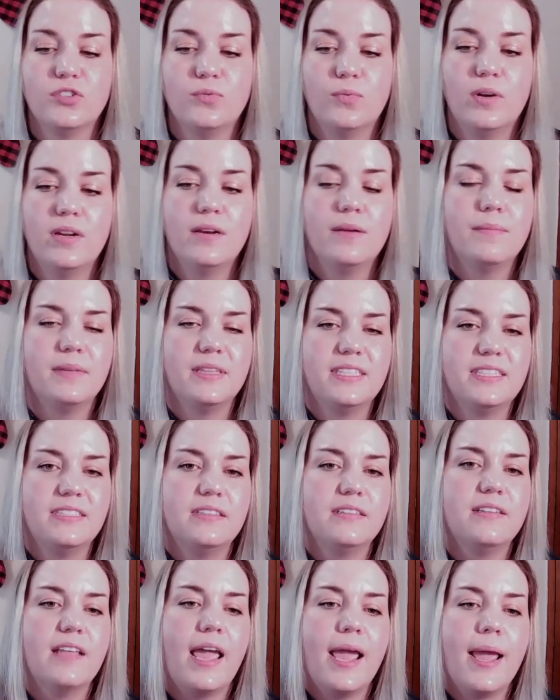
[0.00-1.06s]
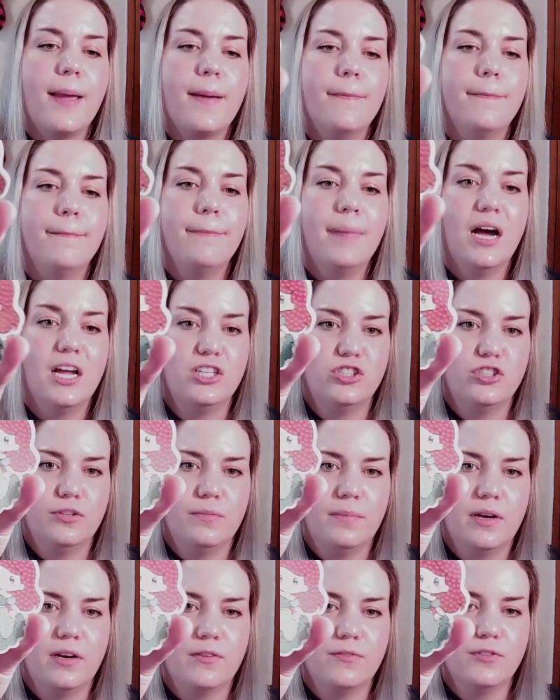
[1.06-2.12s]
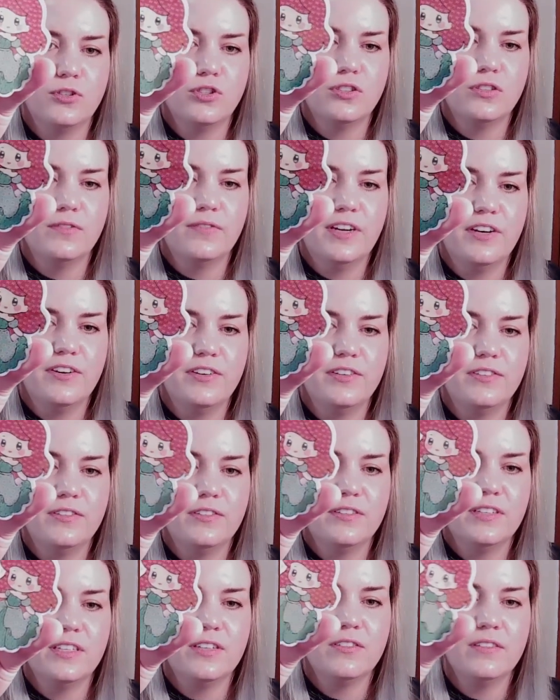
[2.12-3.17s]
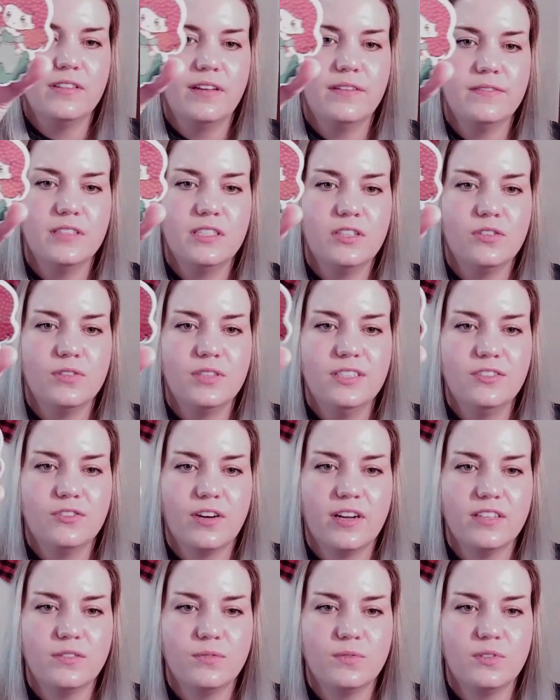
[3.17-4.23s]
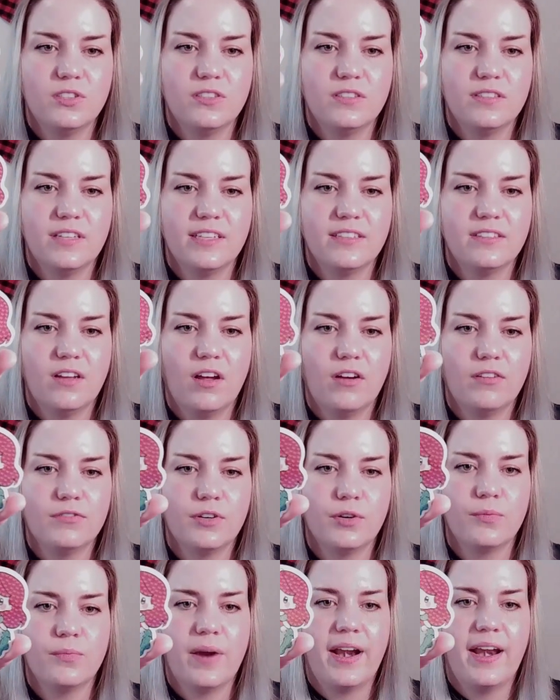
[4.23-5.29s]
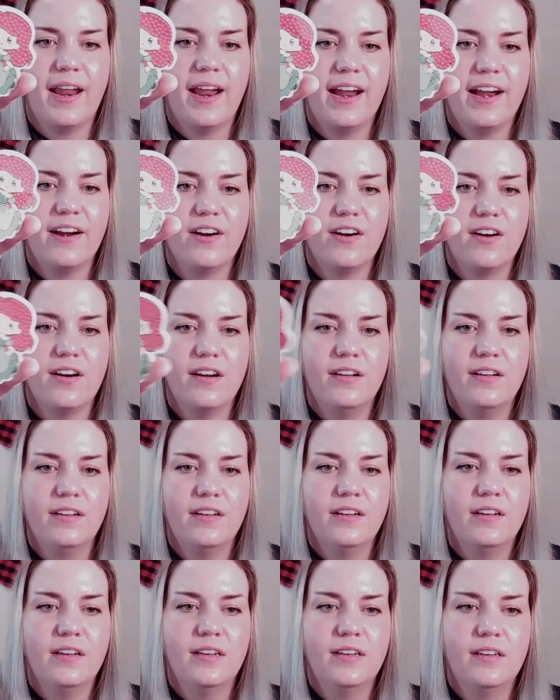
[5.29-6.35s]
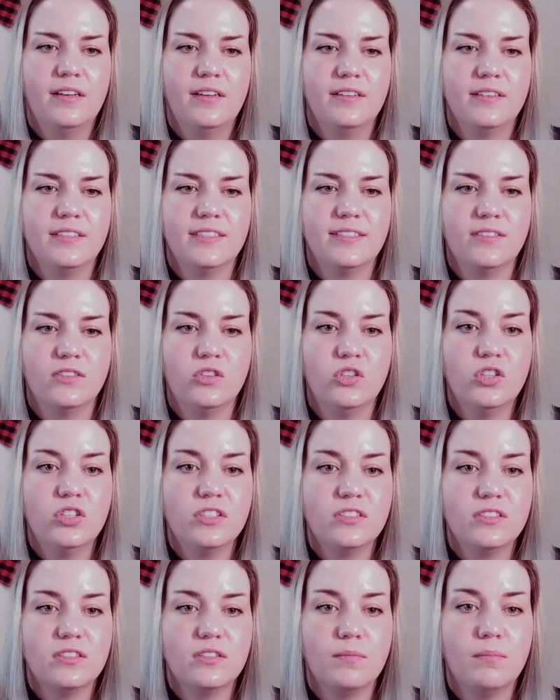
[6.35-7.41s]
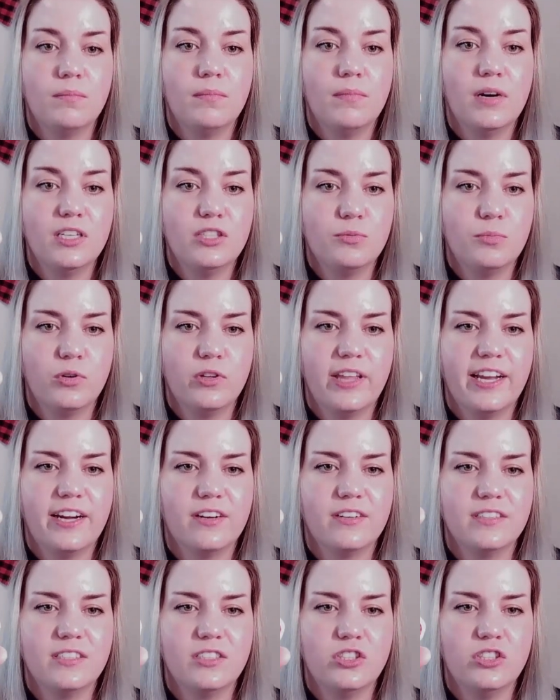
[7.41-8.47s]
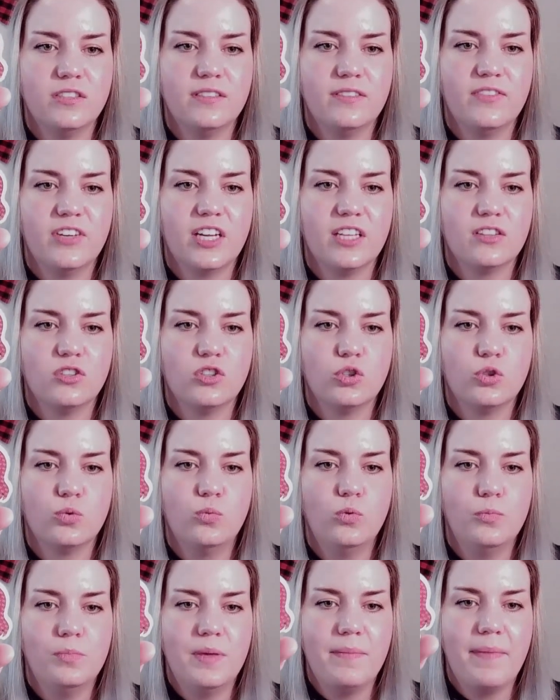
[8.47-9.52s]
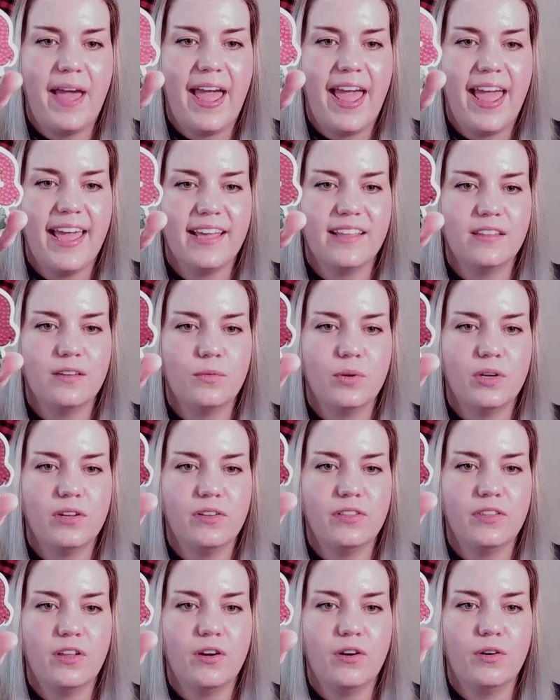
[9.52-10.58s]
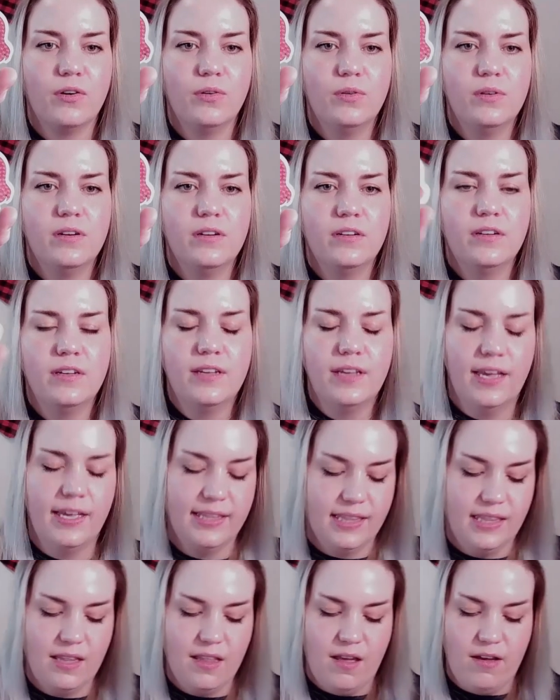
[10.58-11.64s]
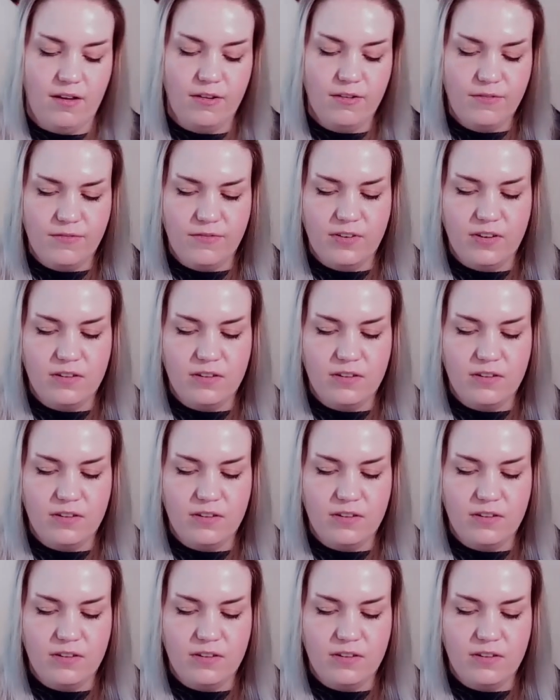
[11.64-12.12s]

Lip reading: one, but this is a much better version of Ariel in her lovely green dress, which sets off her red hair. This looks much more like her. She's even got the swoopy bang that we all know and love.